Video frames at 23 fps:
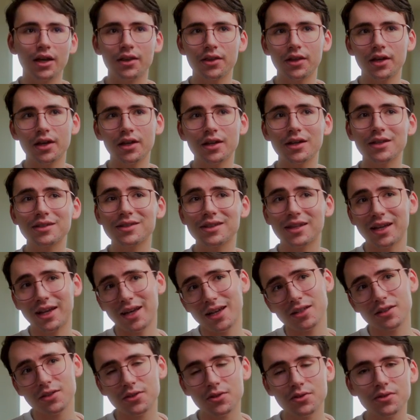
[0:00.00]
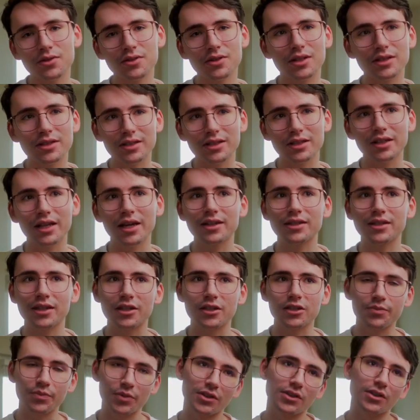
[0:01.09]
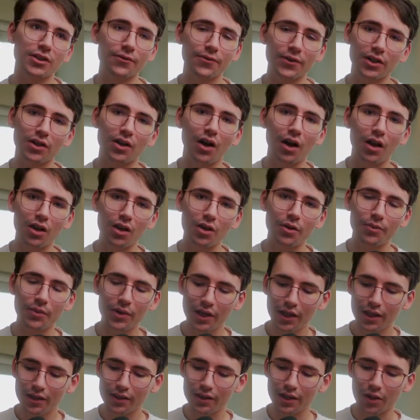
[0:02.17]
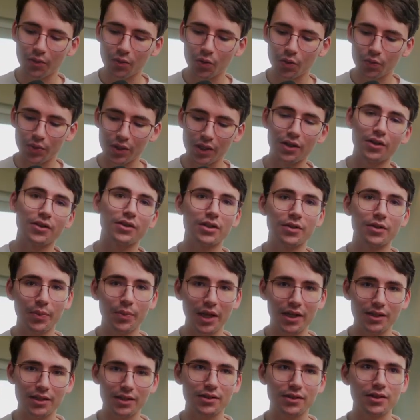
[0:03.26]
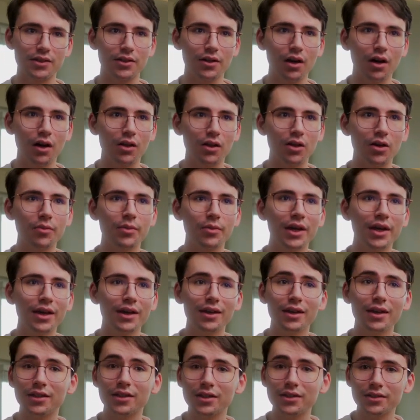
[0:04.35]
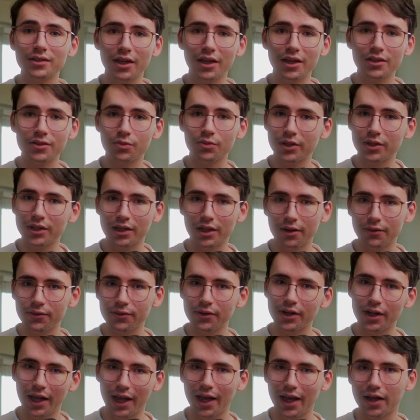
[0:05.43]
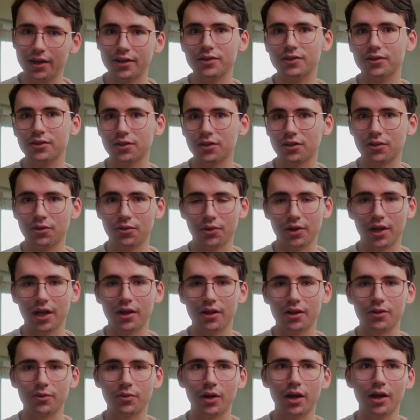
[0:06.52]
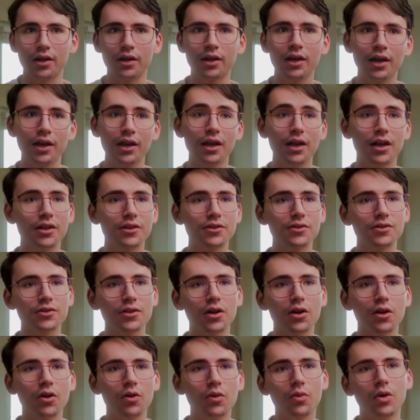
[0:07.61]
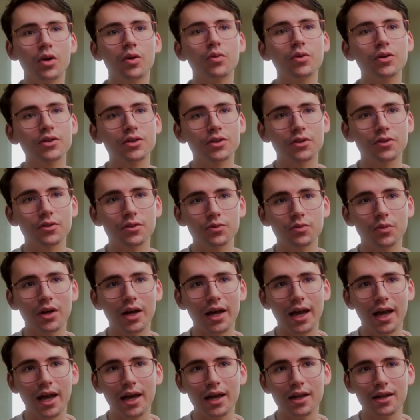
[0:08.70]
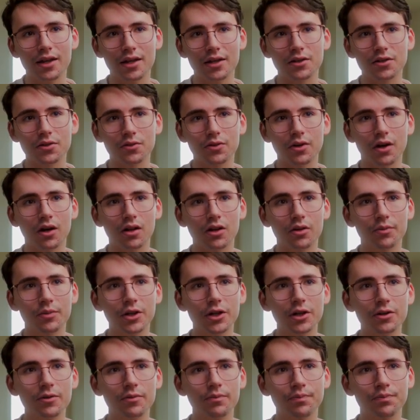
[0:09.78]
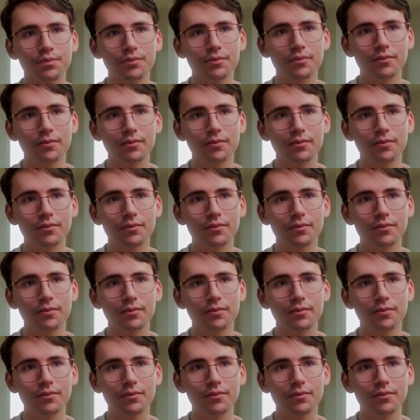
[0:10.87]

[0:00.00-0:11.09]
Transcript: and then it's going to ask you to select a specific column that will be your dependency column. In this case, we never actually created one. And so what we'll do is we'll add a new column here,